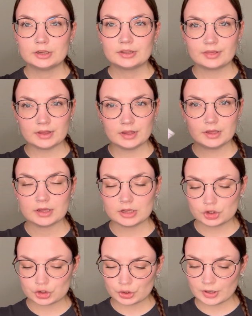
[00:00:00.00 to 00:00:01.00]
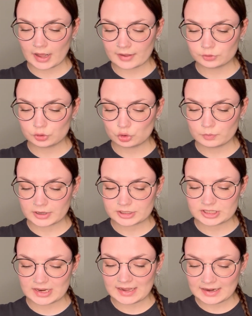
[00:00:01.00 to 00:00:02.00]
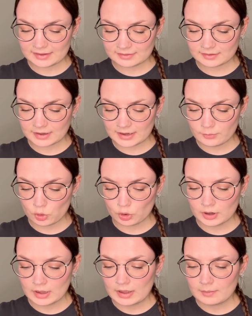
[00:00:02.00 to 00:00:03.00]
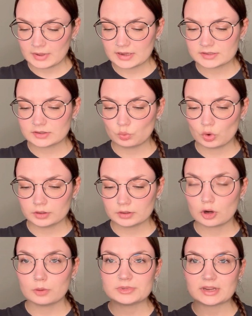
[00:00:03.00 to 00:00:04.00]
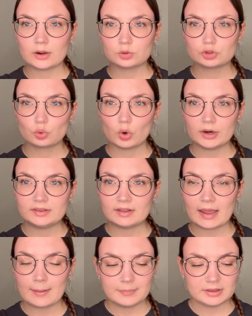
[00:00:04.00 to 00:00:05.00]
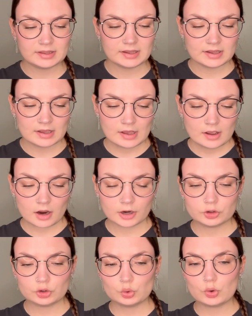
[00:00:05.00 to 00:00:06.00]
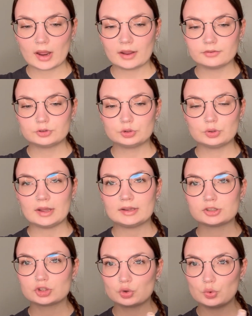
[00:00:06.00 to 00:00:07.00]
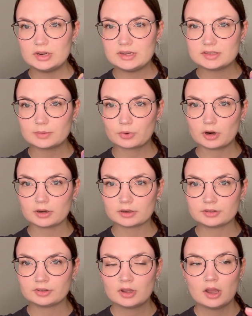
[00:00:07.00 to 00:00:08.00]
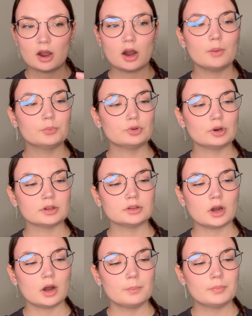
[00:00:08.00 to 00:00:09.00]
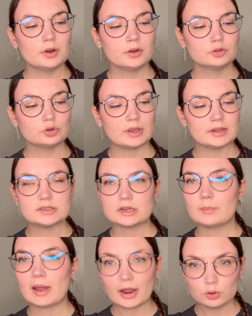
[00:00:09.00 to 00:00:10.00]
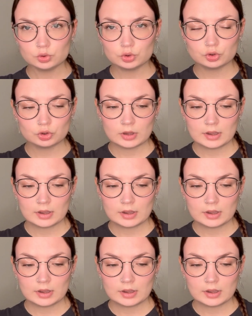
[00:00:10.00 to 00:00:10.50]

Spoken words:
think it shouldn't have too much in it anymore because the wand comes out quite empty. I do have to like squeeze the product up to the top to get some out.